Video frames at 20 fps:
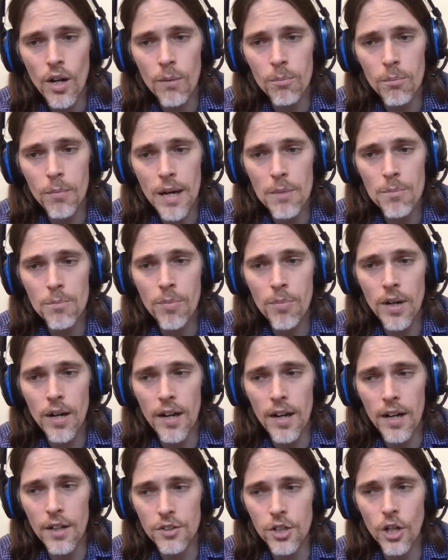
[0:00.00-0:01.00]
my
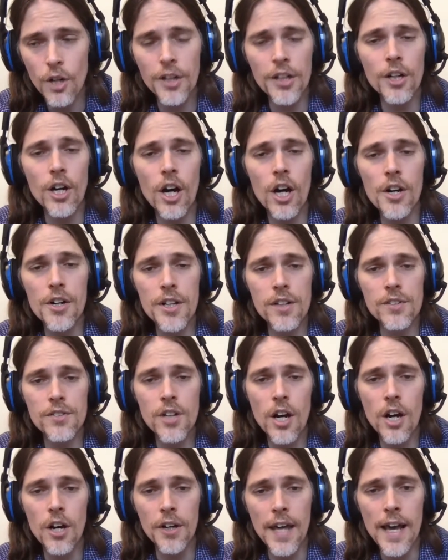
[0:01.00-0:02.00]
uh, target audience
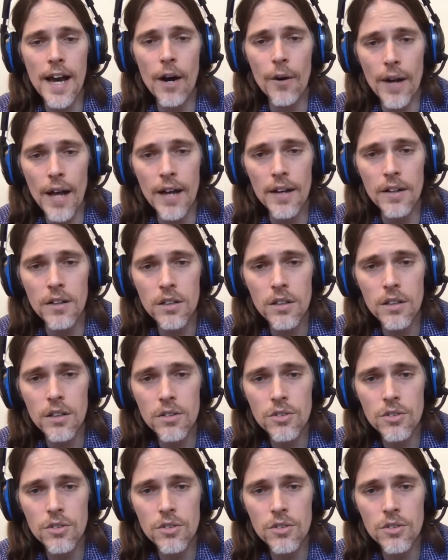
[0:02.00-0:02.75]
hung out at. Yeah.